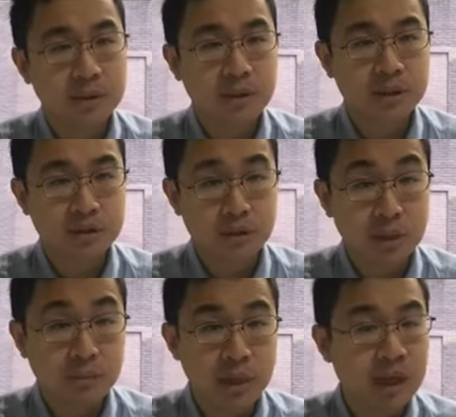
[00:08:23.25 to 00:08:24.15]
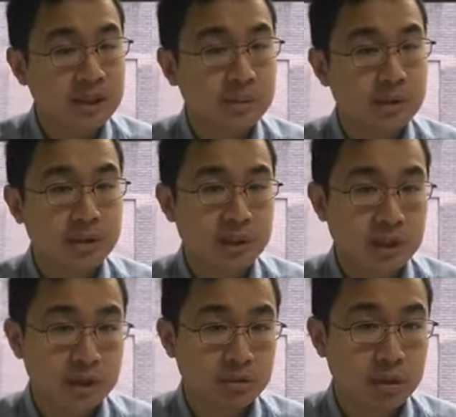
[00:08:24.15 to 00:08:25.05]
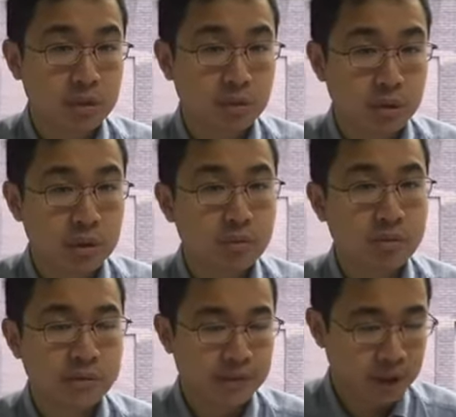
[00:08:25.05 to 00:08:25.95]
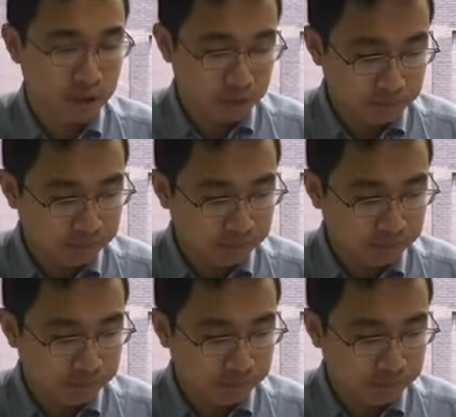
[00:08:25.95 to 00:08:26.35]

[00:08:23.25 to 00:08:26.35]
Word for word: including possible district court review